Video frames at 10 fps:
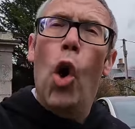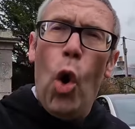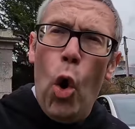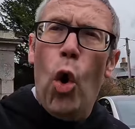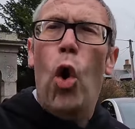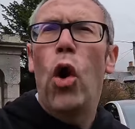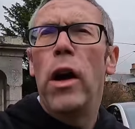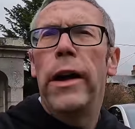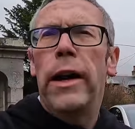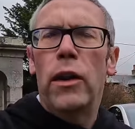or
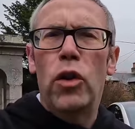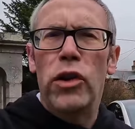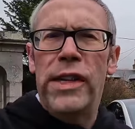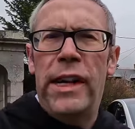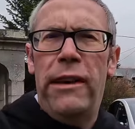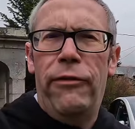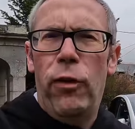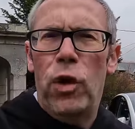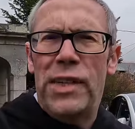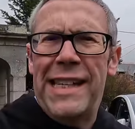Goodyear
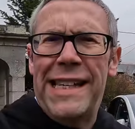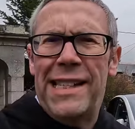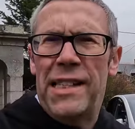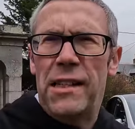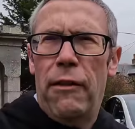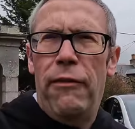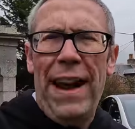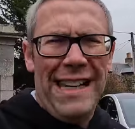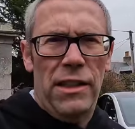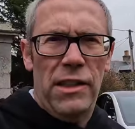Four Seasons
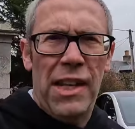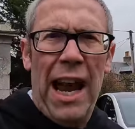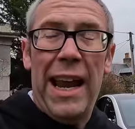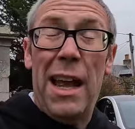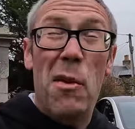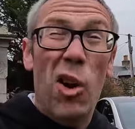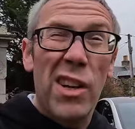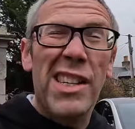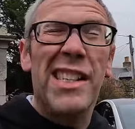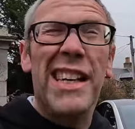Vectors, and I'm
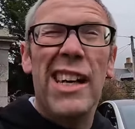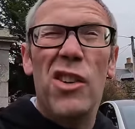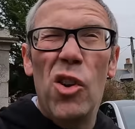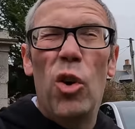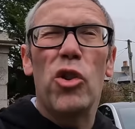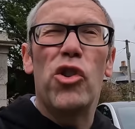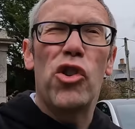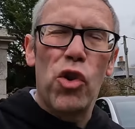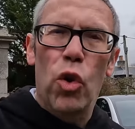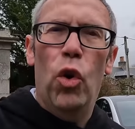honestly not
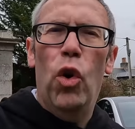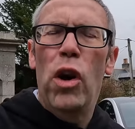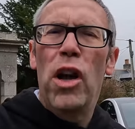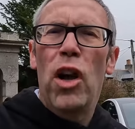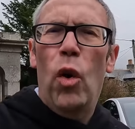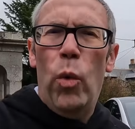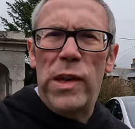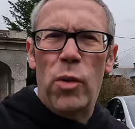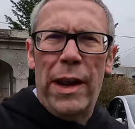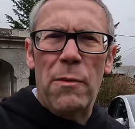sure
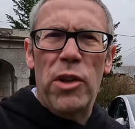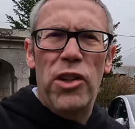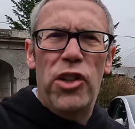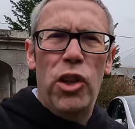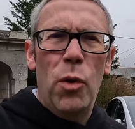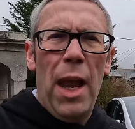which one I'm going to do.